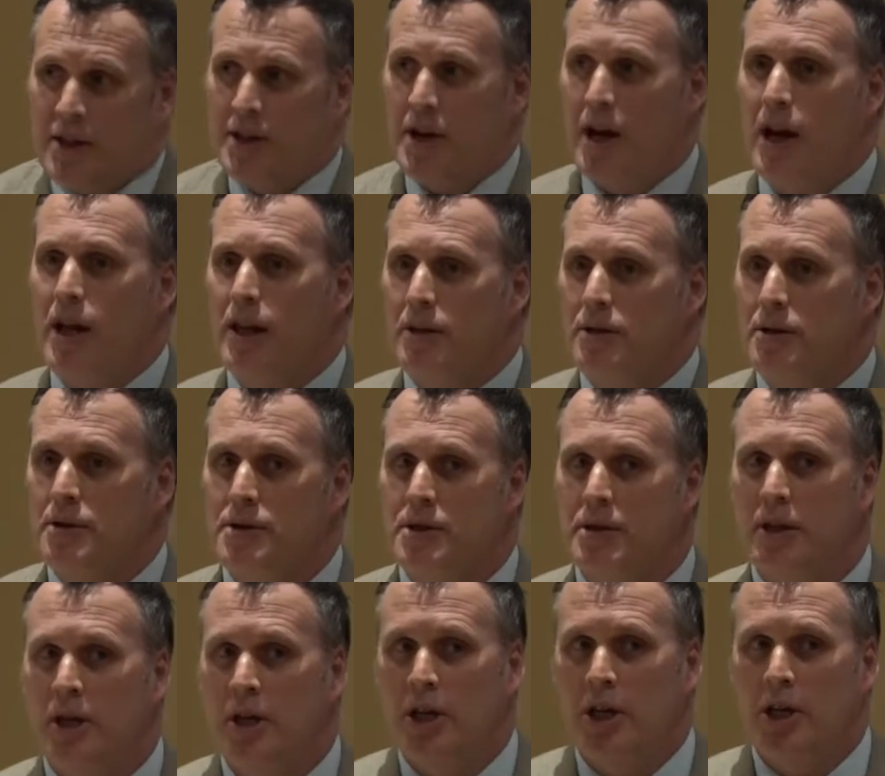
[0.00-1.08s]
the dollars,
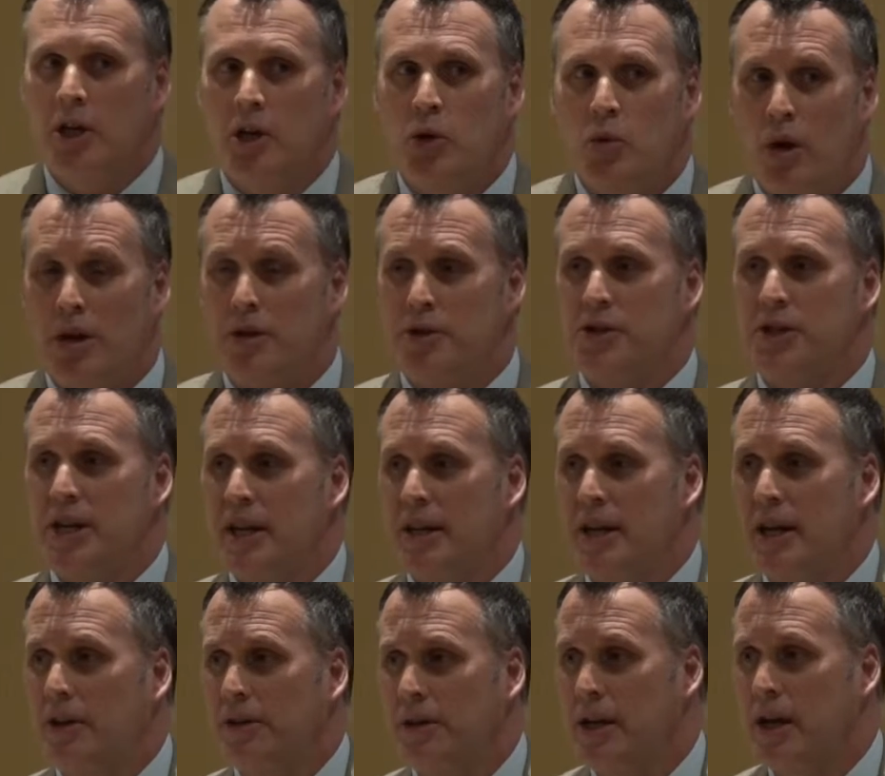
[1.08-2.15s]
who understand
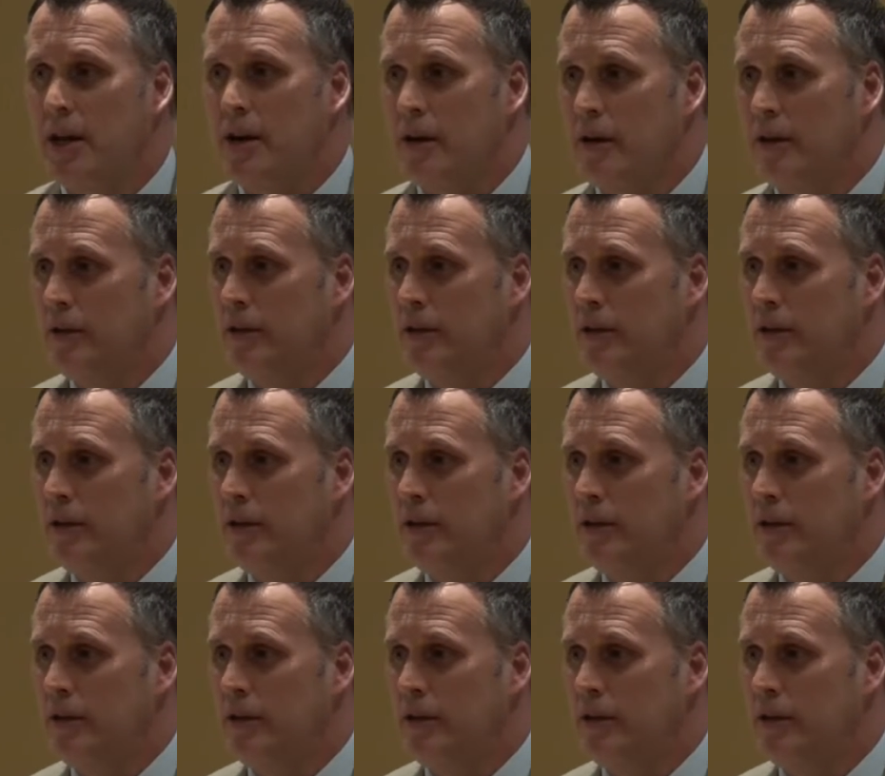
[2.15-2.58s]
healthcare,